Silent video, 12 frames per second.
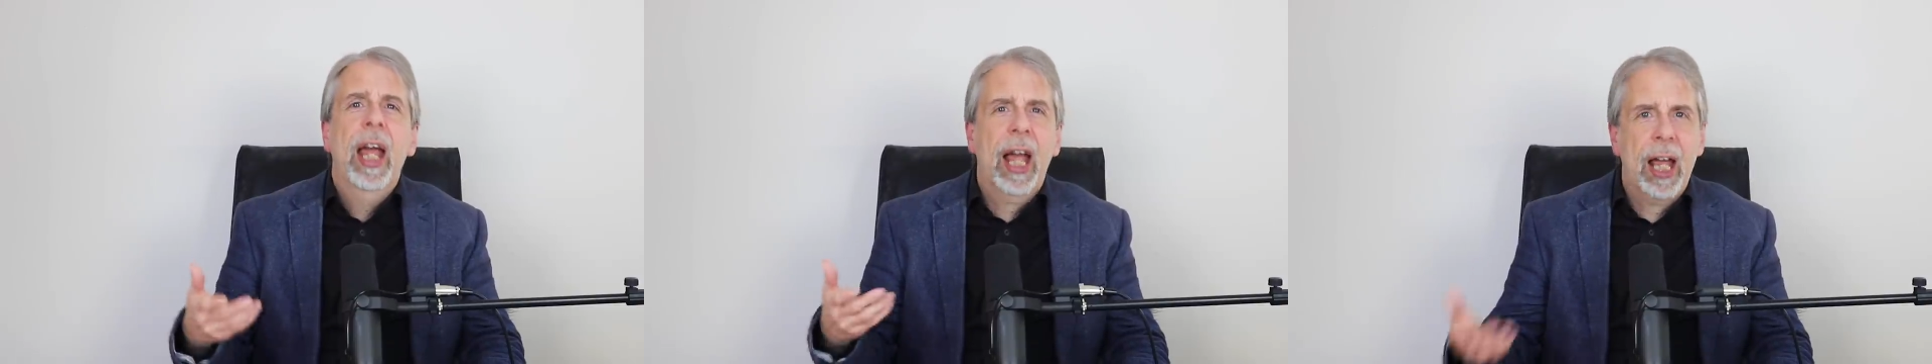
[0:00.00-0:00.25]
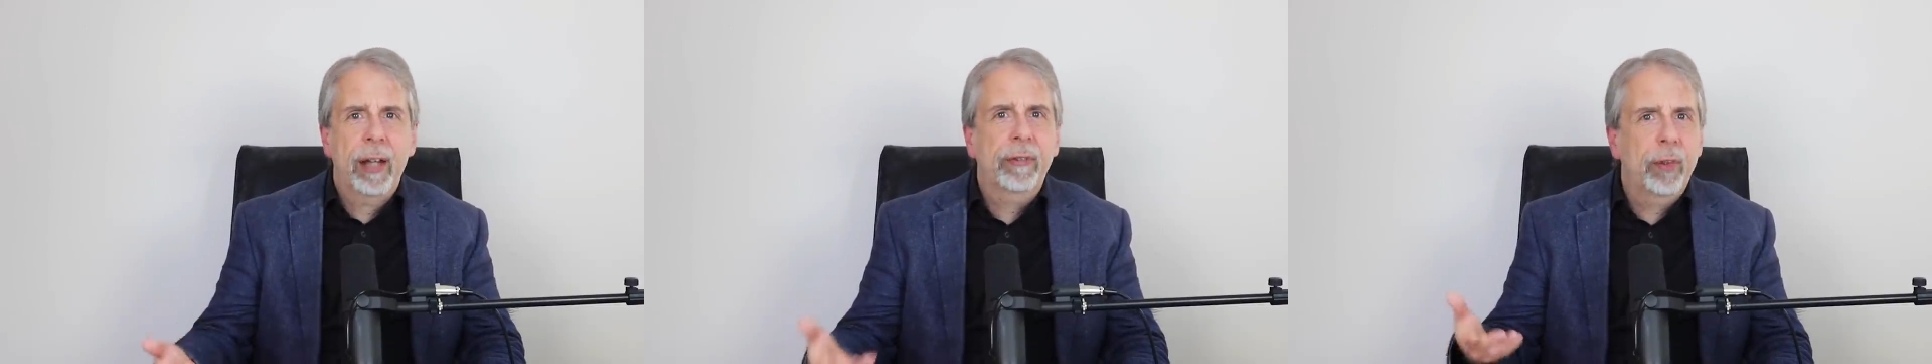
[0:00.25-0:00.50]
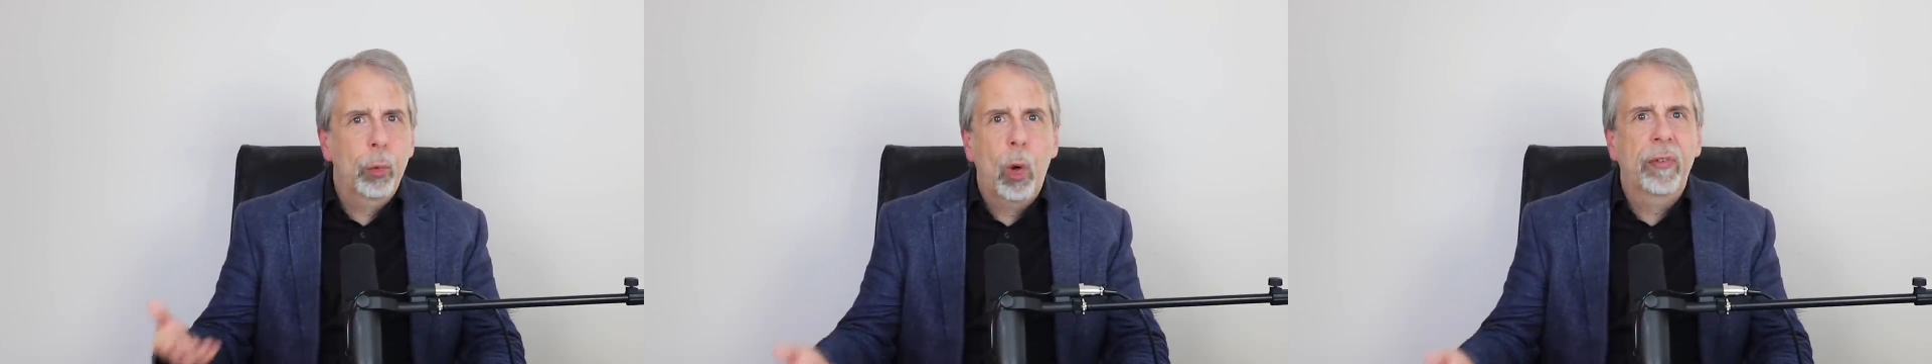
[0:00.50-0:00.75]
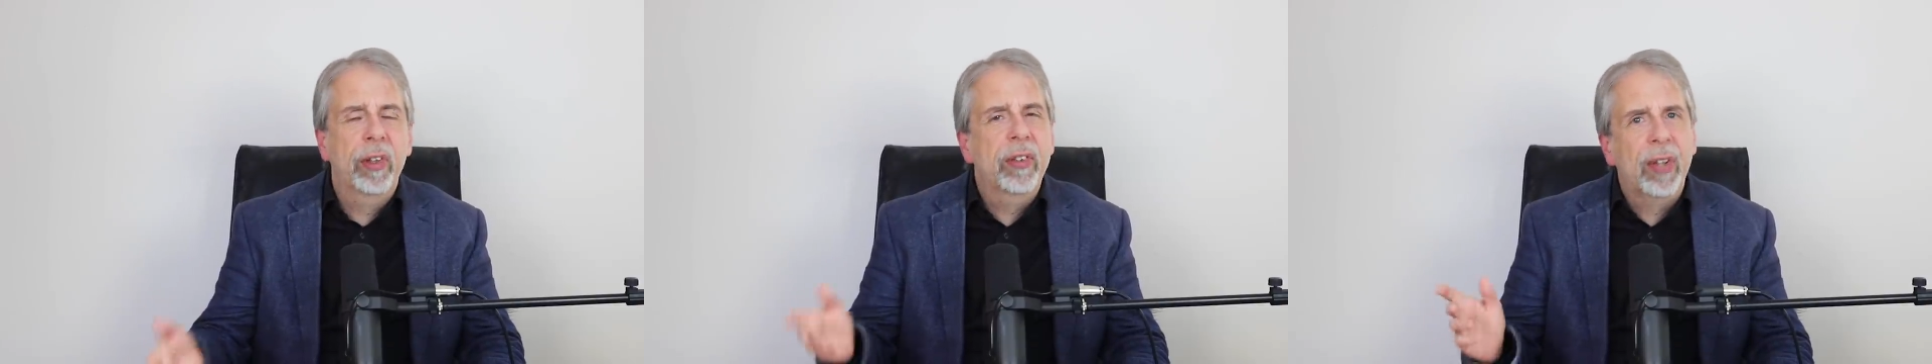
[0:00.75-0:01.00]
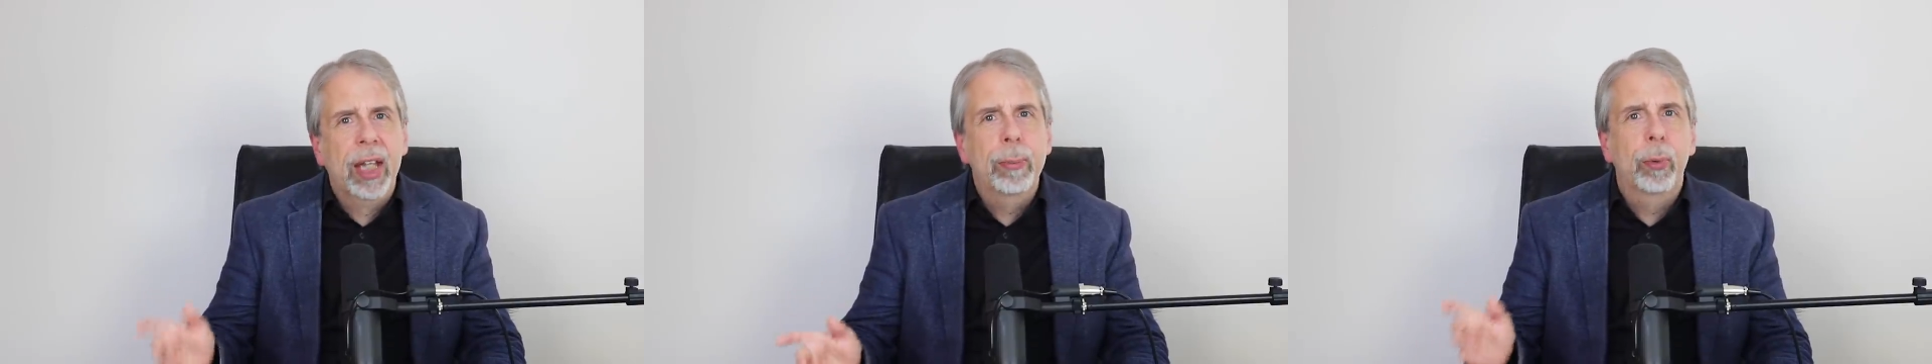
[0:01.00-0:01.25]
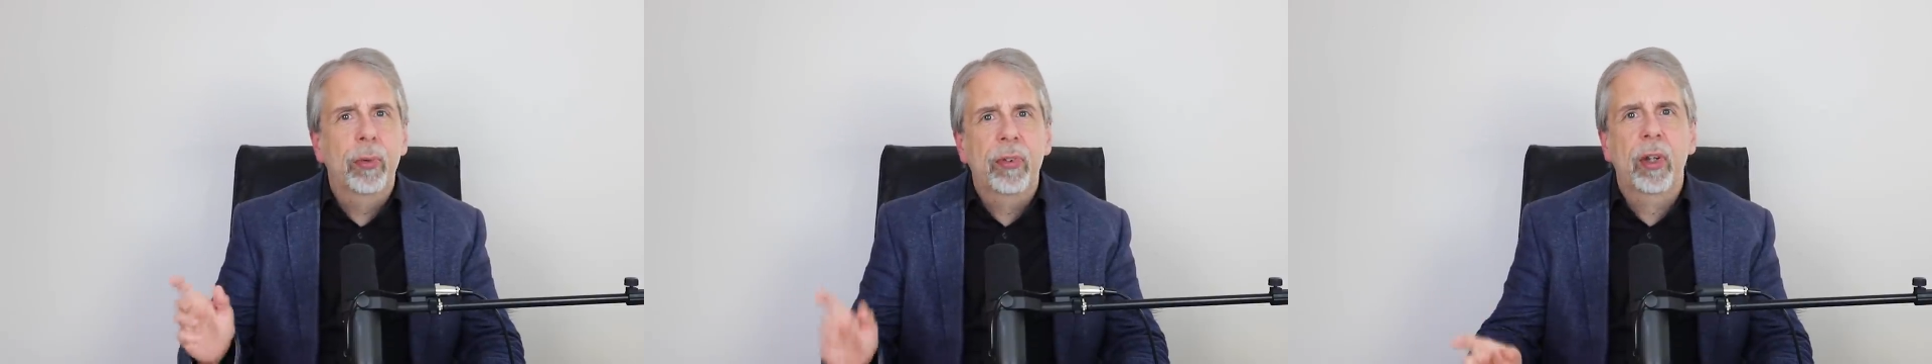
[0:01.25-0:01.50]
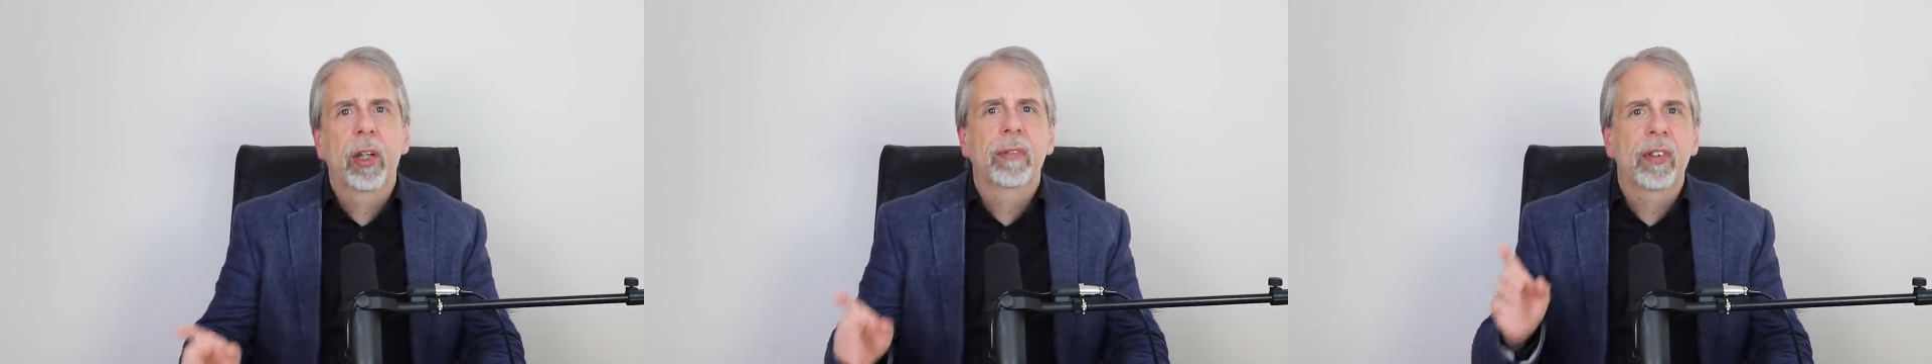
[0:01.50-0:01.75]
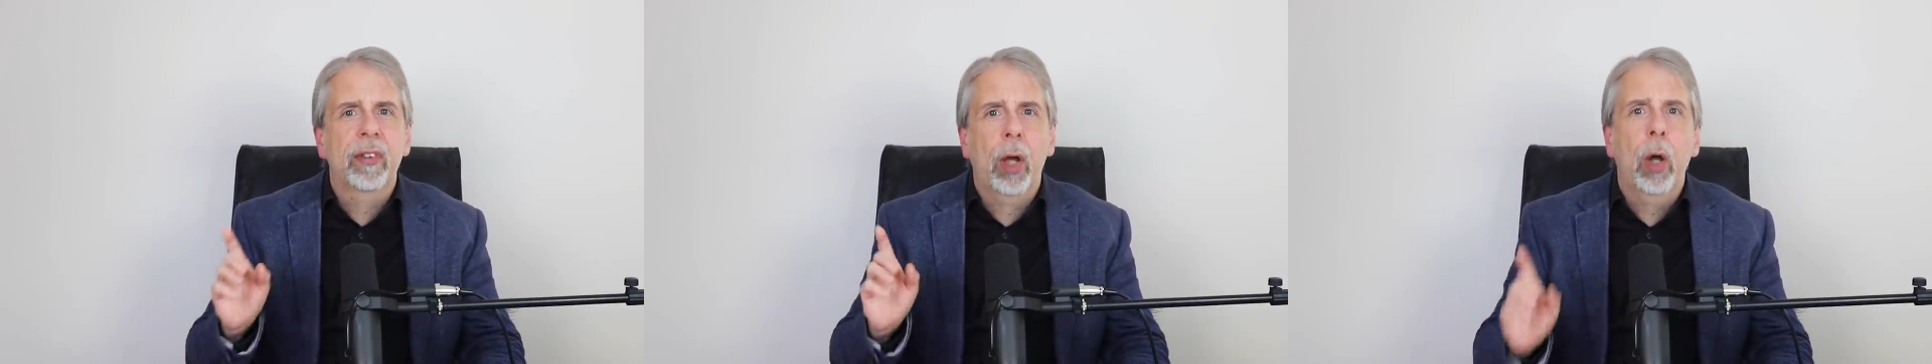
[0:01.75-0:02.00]
have to offer table
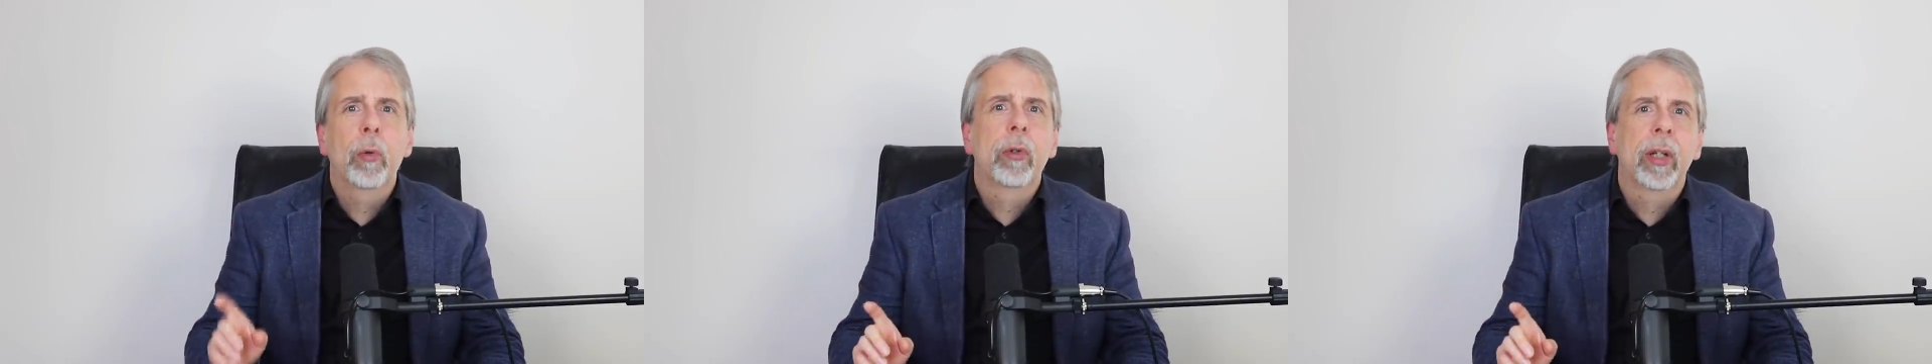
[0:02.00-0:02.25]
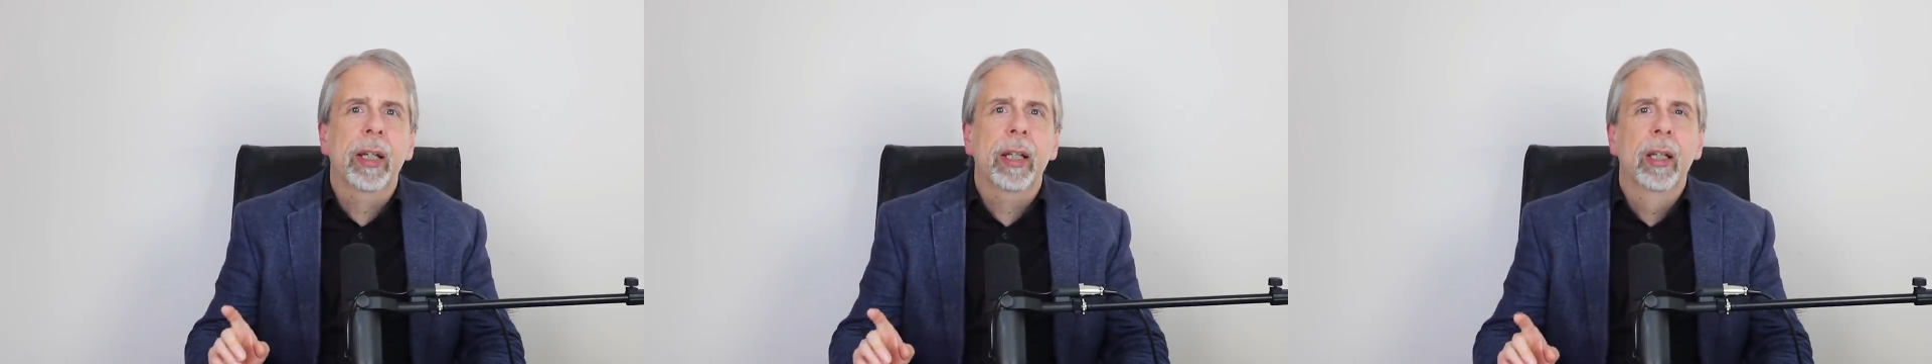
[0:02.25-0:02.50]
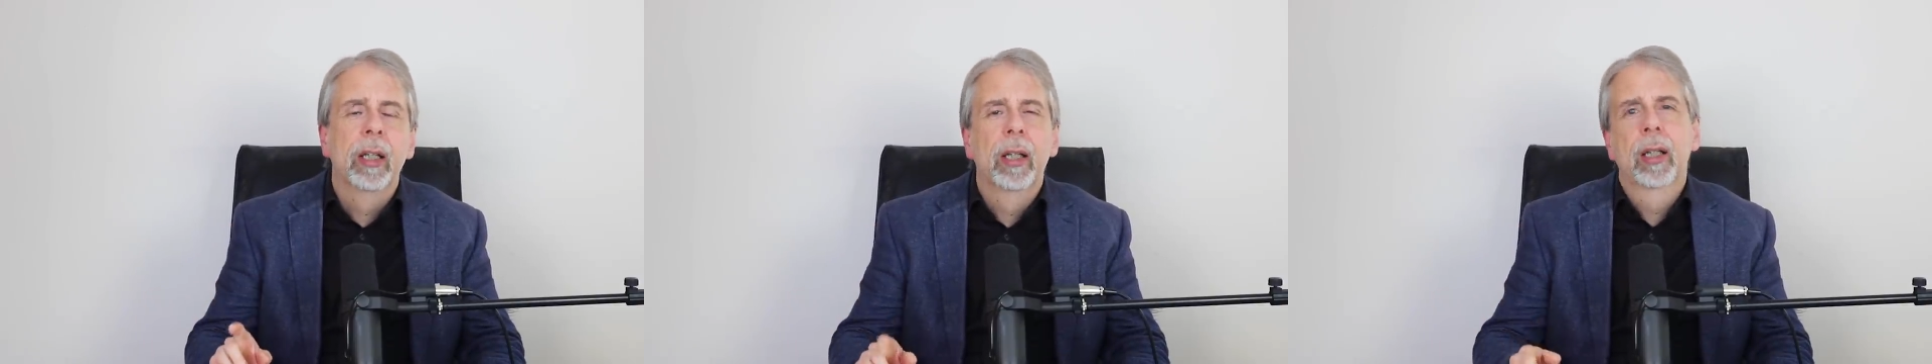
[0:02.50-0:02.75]
service only.